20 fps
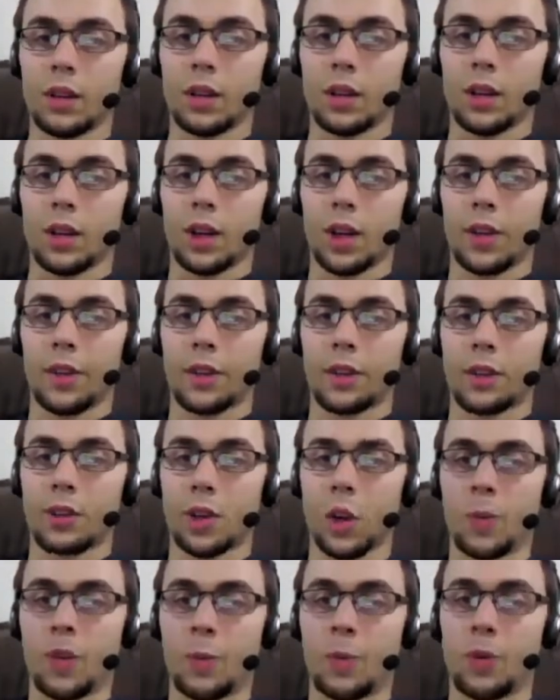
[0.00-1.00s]
And then
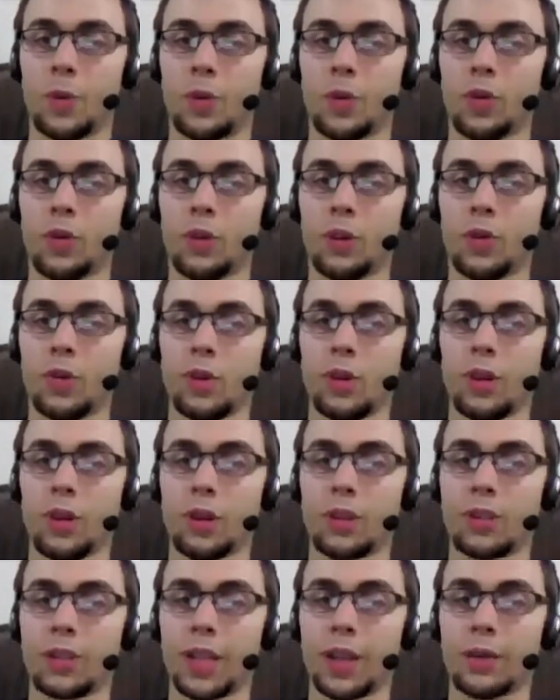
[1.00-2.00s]
Toby Poo, you
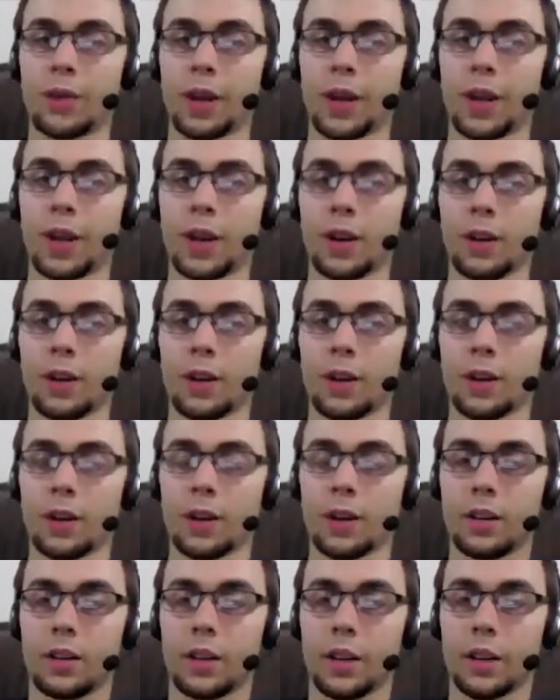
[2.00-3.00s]
will stand right here
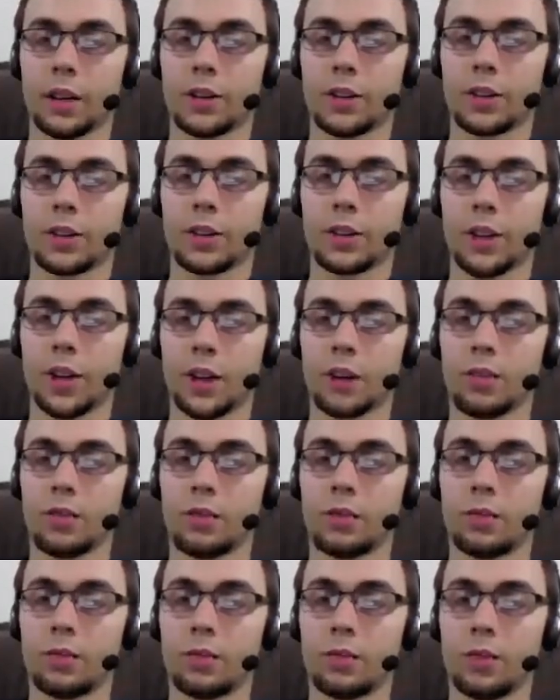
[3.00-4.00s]
and just, you know,
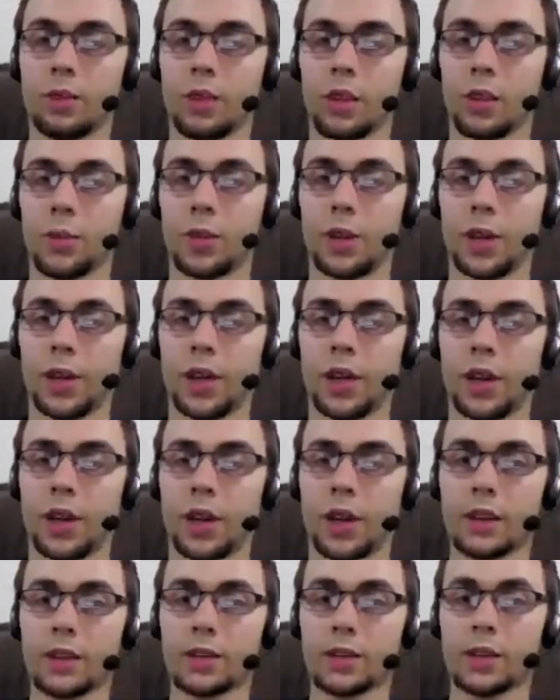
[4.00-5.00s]
look pretty, I
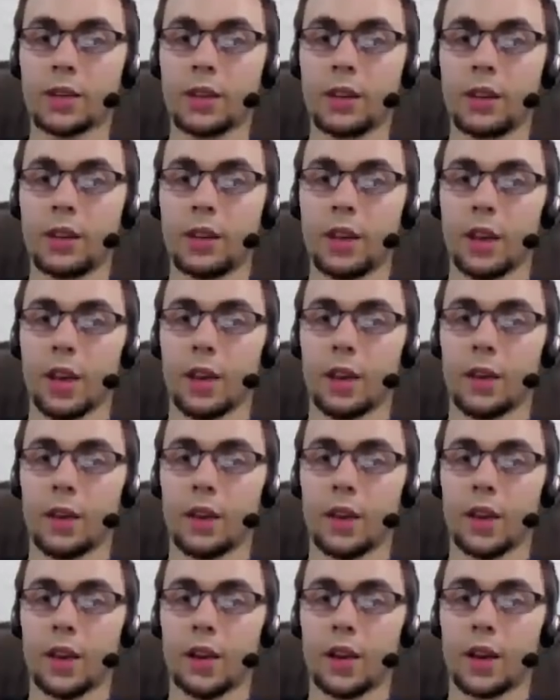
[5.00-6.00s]
guess. And
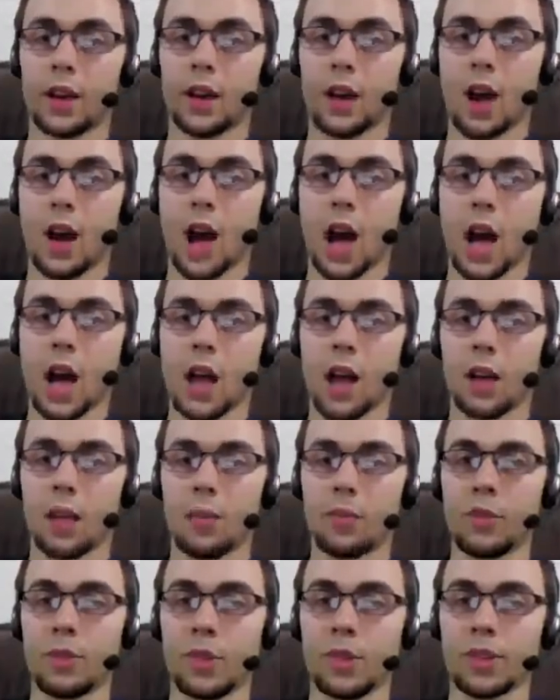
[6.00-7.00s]
then, uh,
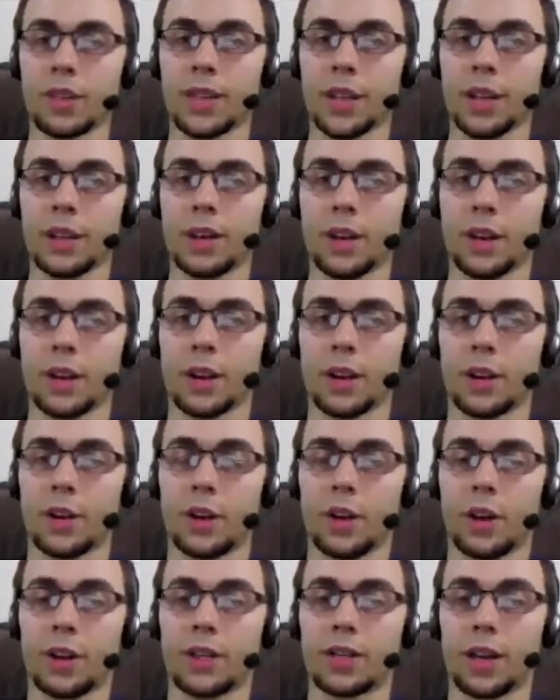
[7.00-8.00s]
Alm, you will stand here, and you're
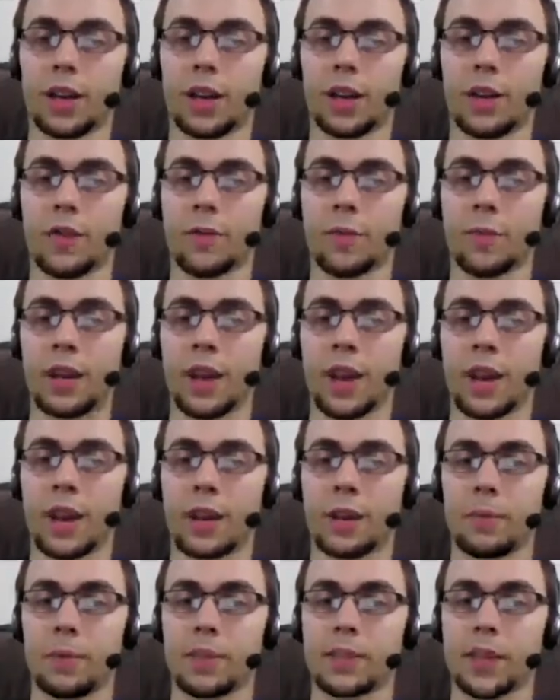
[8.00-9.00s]
going to take a hit from the knight,
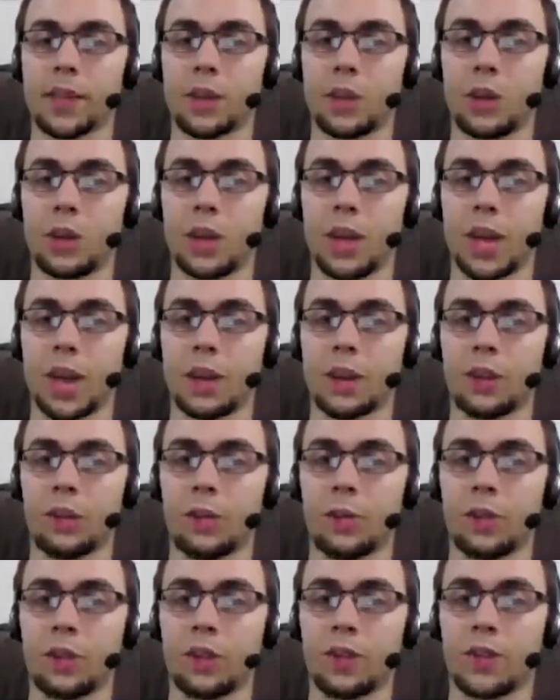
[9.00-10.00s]
because I know you can. You'll
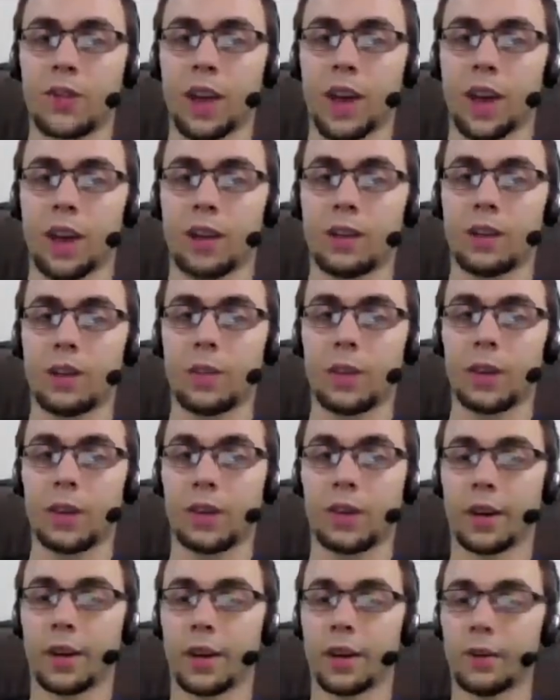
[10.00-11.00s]
be just fine. You'll be
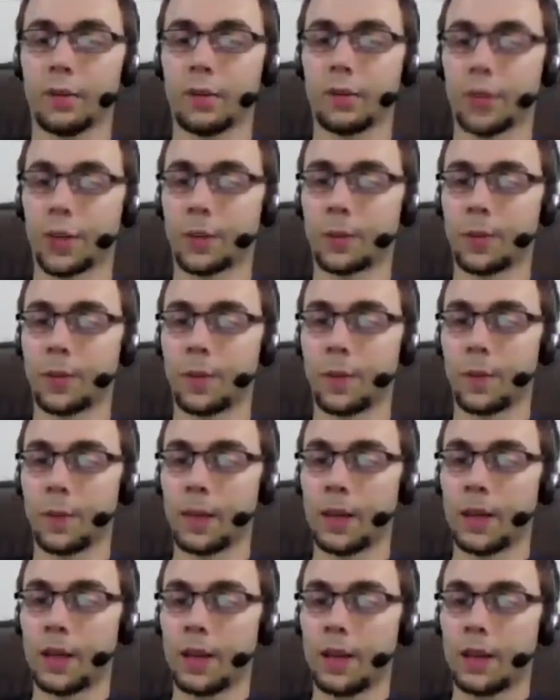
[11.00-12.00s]
okay. Trust me.
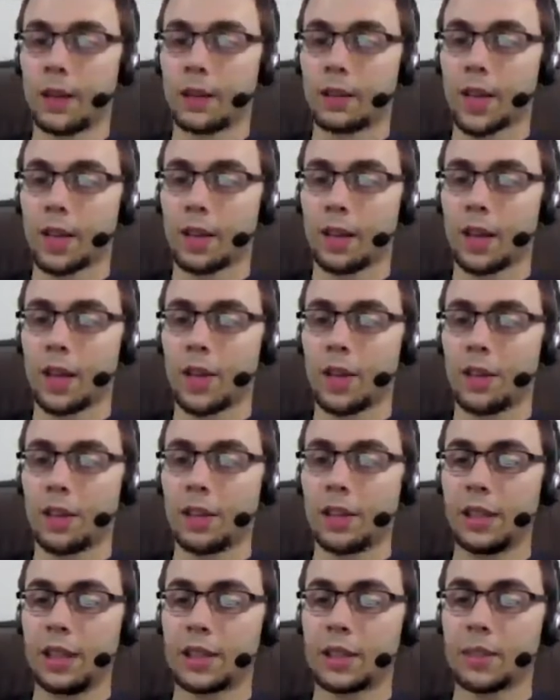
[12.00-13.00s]
How healed the
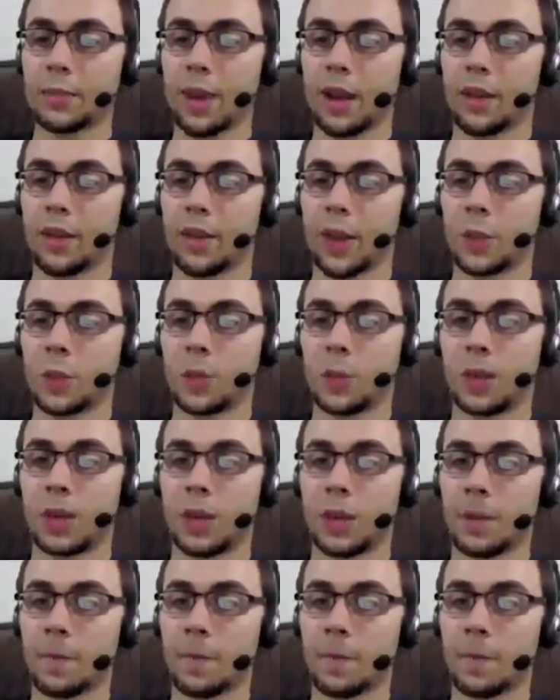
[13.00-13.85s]
least amount of HP?